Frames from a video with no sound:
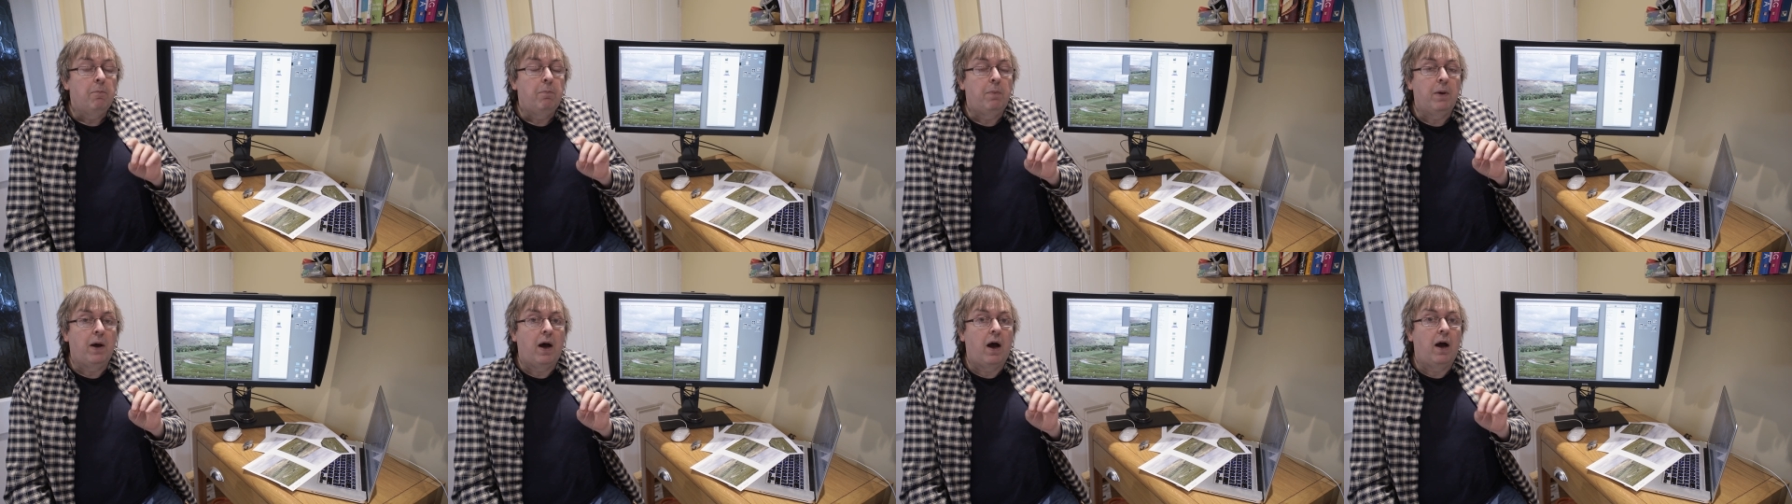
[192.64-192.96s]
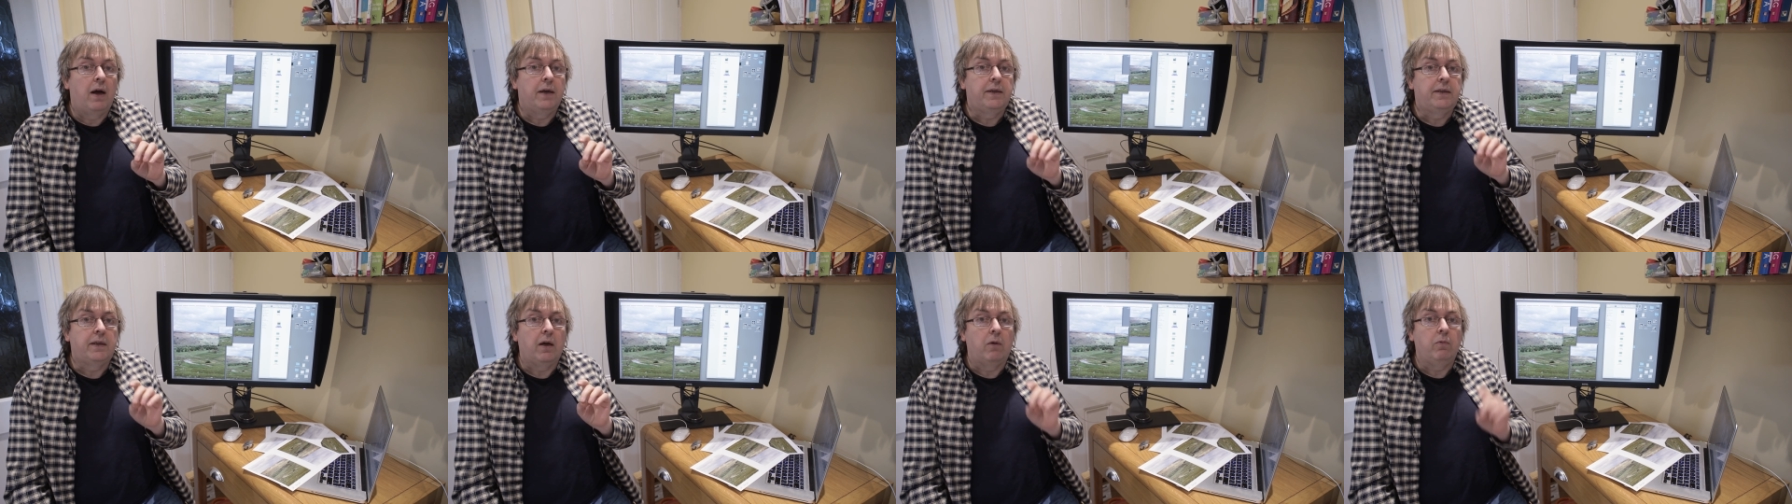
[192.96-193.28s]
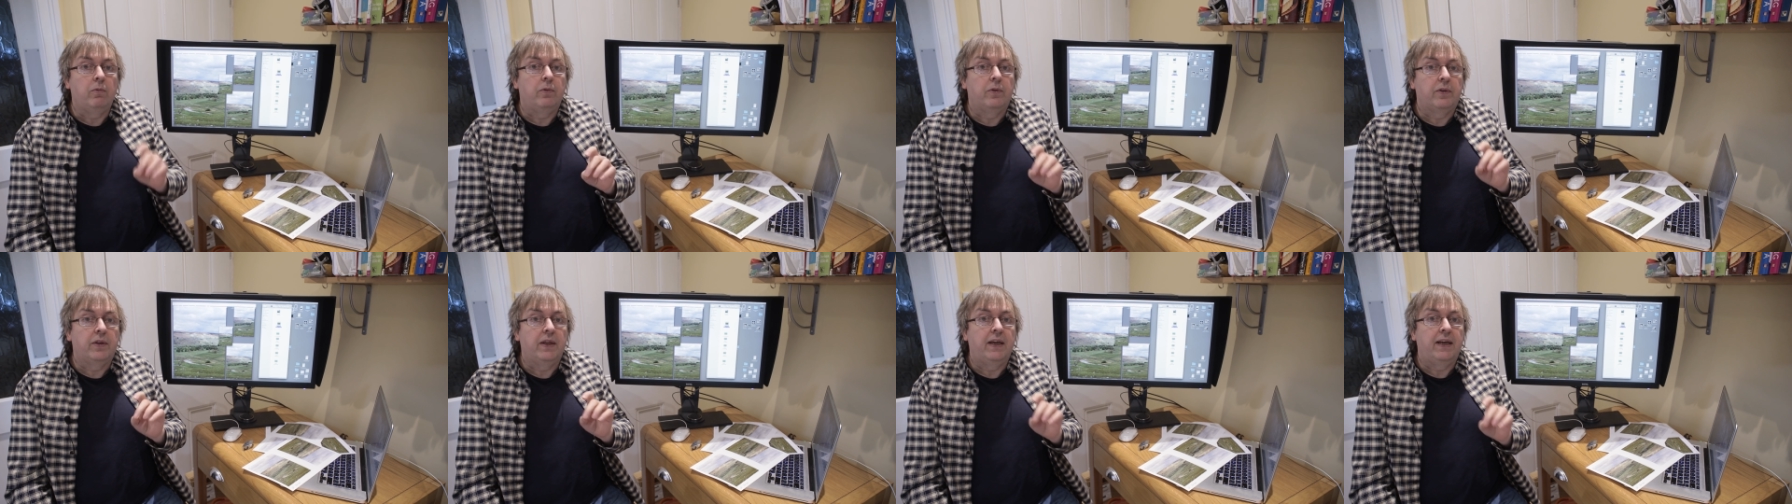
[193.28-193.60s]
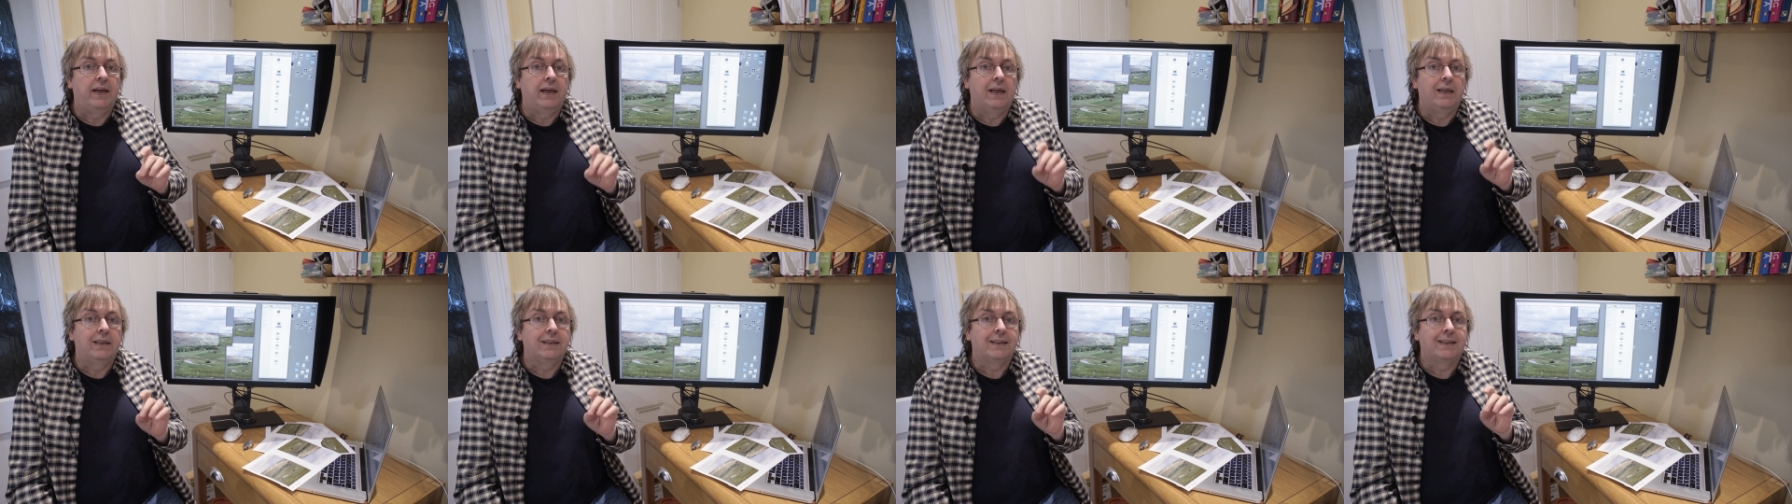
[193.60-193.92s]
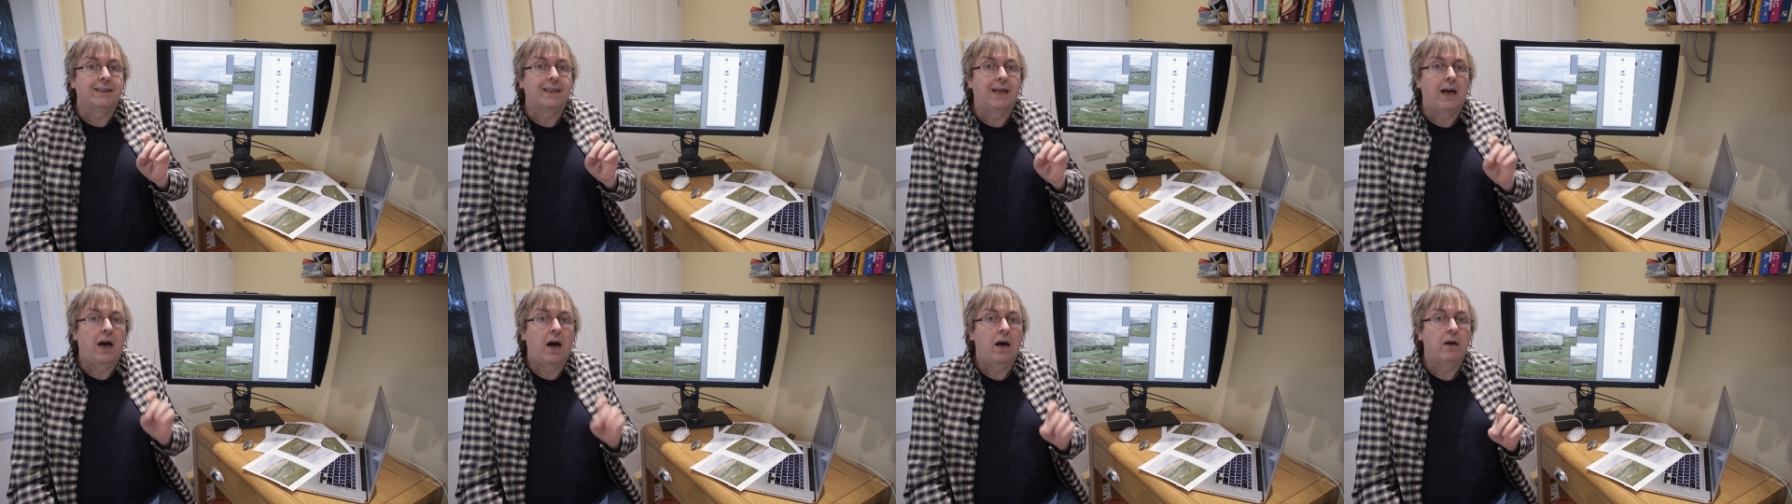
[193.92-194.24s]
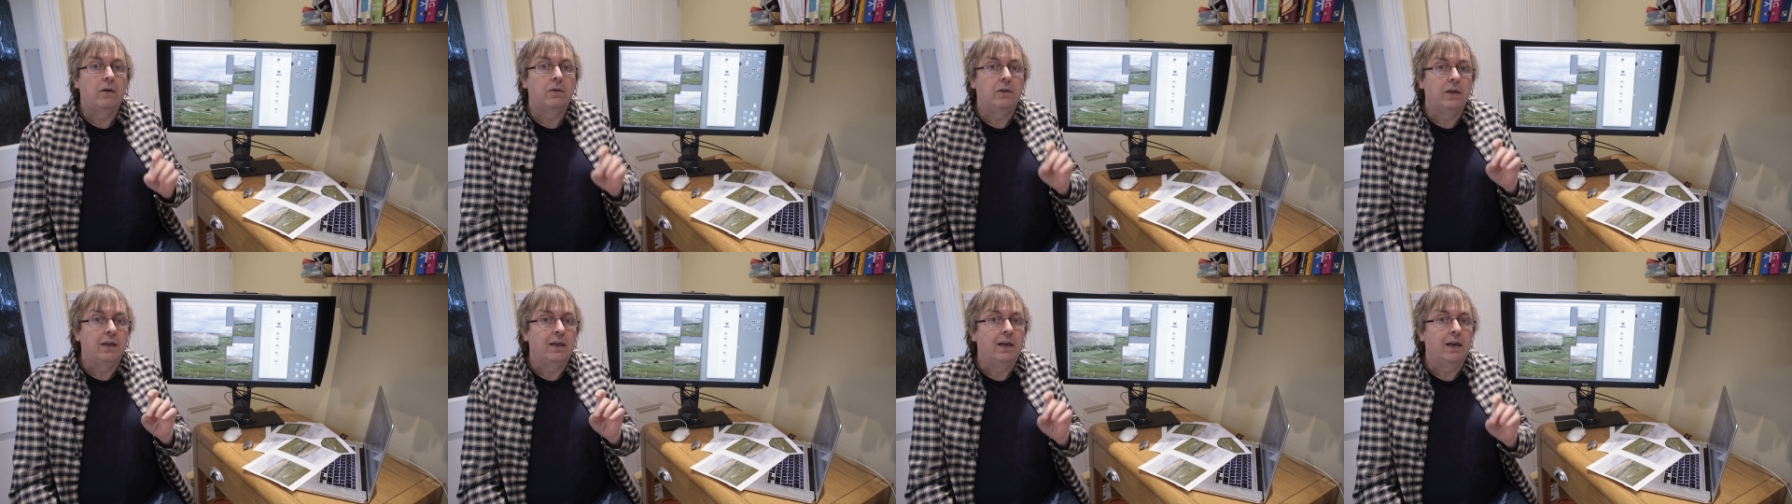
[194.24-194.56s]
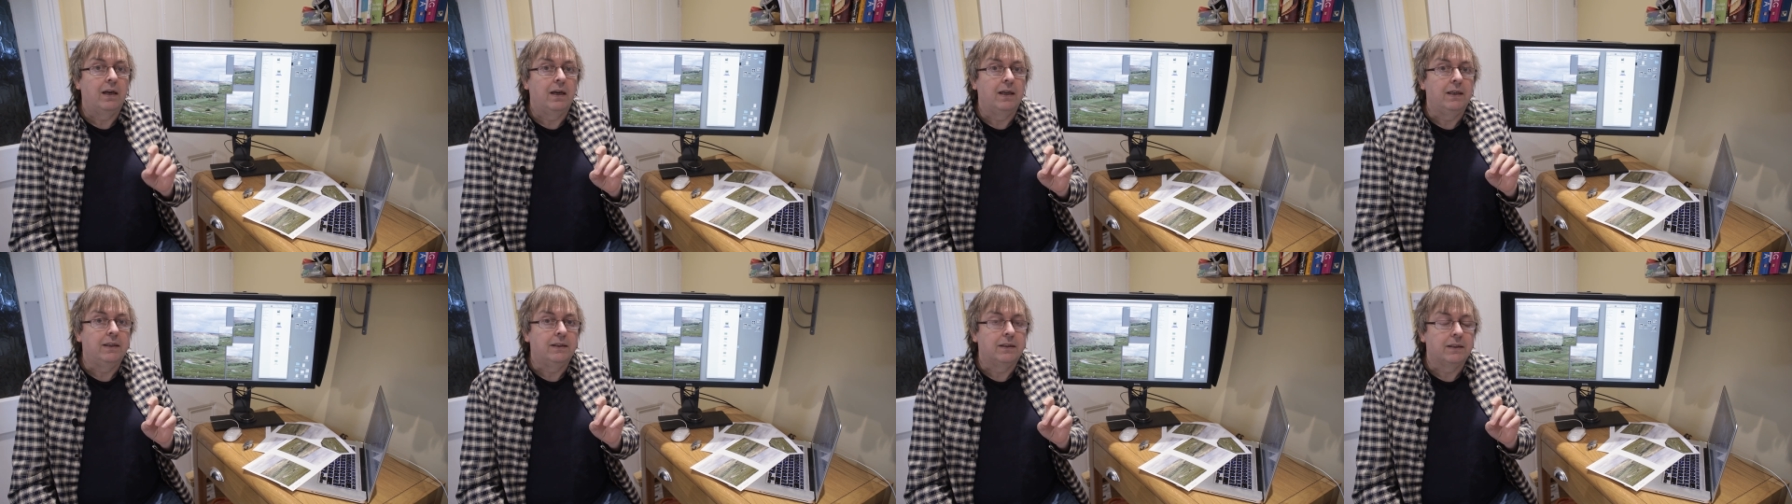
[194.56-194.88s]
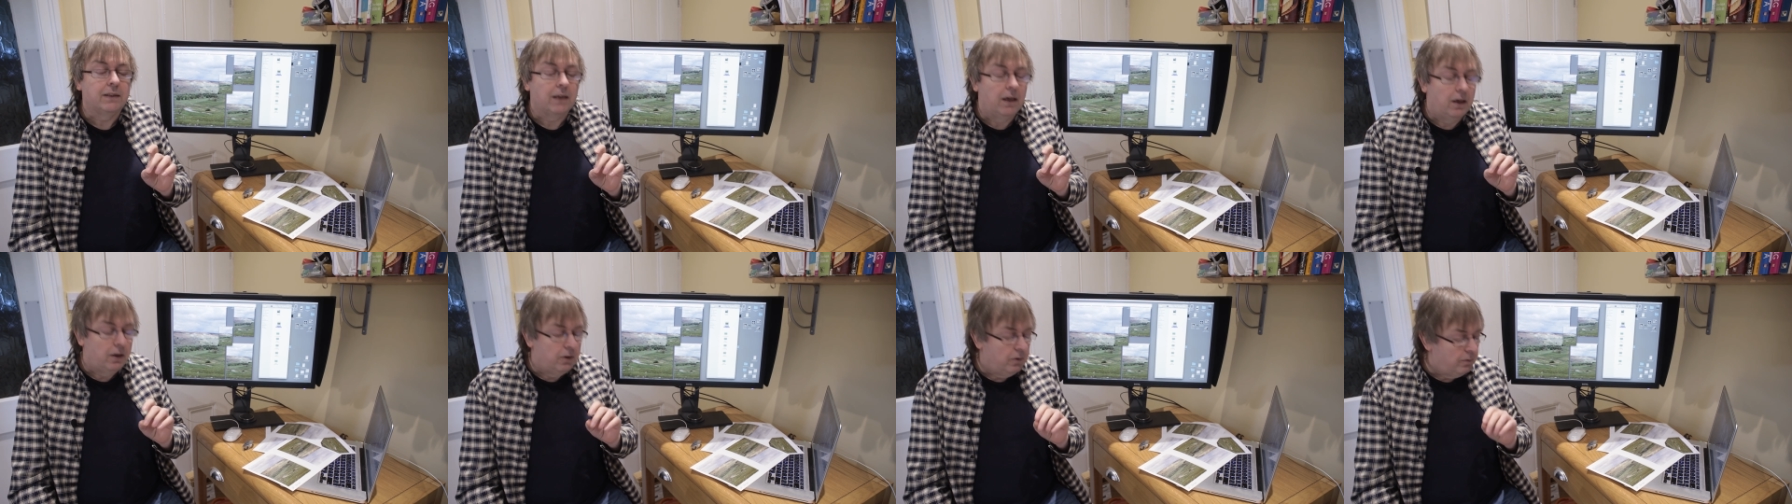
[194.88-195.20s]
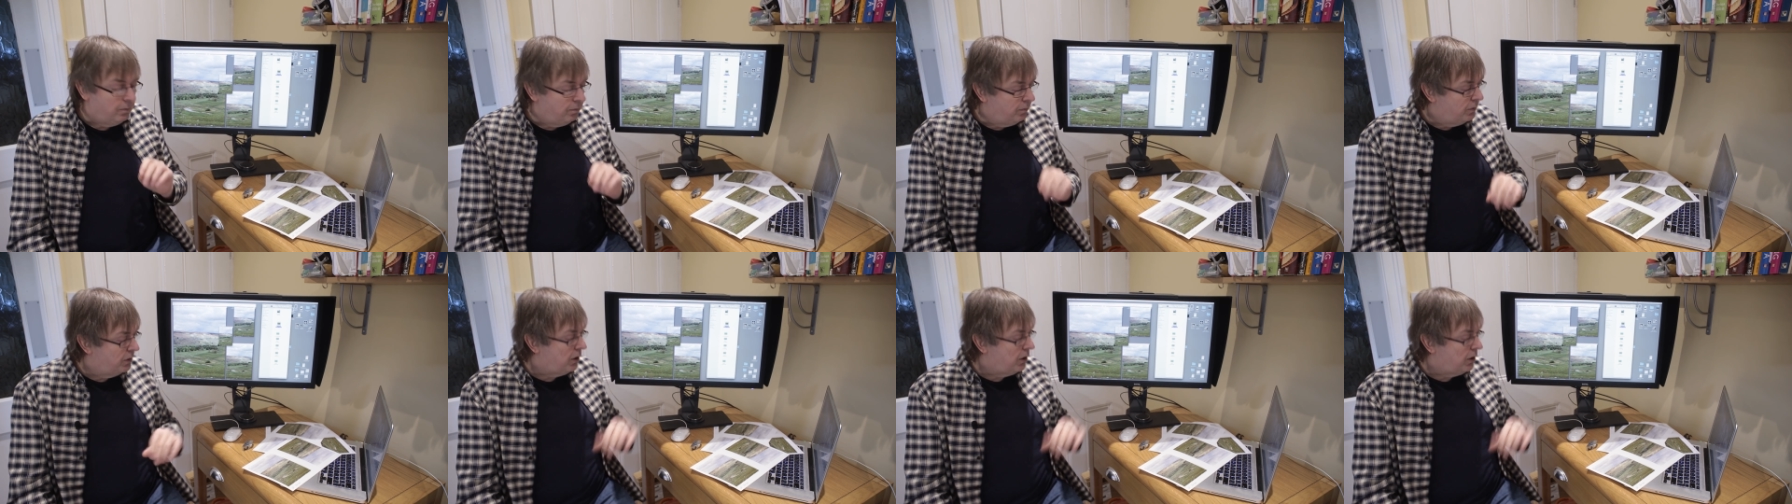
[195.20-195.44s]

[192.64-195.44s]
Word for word: but I don't think it's currently so.